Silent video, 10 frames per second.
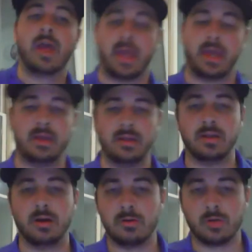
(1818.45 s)
and
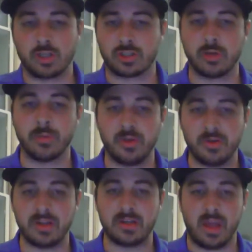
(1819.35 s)
attribute
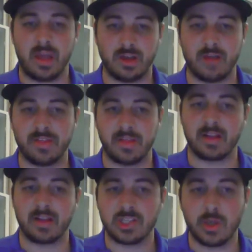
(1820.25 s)
it to everything
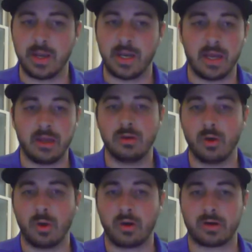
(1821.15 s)
that he's doing in New
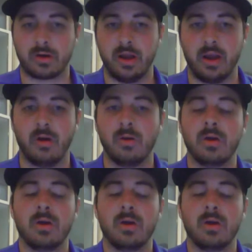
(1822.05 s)
York right now.